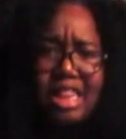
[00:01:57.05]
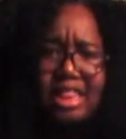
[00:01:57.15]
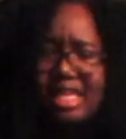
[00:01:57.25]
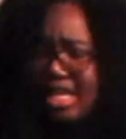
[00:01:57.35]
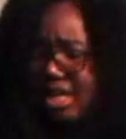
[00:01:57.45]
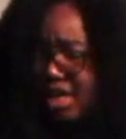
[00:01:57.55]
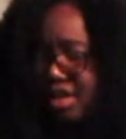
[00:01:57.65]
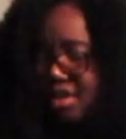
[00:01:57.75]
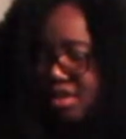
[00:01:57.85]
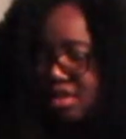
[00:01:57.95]

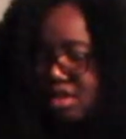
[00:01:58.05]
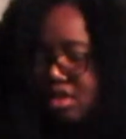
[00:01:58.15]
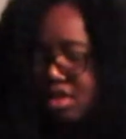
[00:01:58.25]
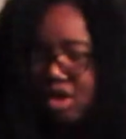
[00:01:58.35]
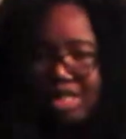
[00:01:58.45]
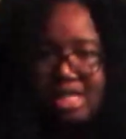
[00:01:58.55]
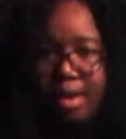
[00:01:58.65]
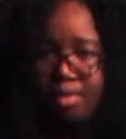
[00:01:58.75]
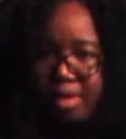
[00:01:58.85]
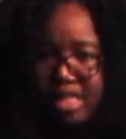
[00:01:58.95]
they're on
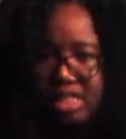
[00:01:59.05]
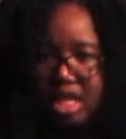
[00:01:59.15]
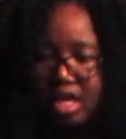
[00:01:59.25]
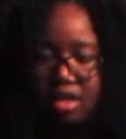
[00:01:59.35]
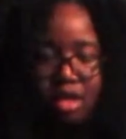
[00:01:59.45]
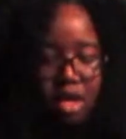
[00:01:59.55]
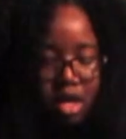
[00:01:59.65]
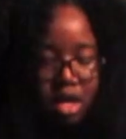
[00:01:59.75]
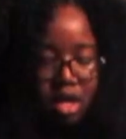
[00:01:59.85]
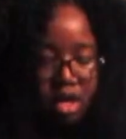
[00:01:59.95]
top of my skin,
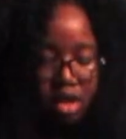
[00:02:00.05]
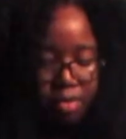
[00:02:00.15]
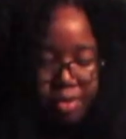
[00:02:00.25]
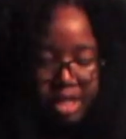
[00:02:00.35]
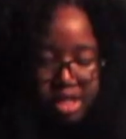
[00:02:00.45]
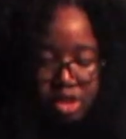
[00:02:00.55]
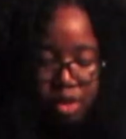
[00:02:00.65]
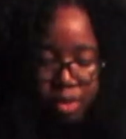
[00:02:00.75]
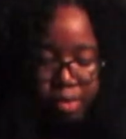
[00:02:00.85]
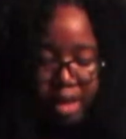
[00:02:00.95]
because you
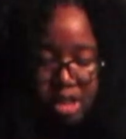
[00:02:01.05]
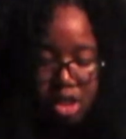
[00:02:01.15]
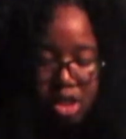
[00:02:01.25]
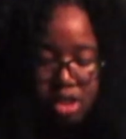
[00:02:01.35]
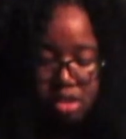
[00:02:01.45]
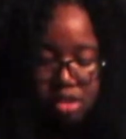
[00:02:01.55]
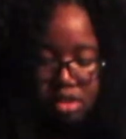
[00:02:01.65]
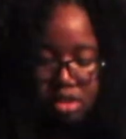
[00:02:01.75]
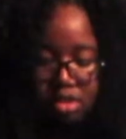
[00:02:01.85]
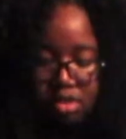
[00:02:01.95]
know, with press-ons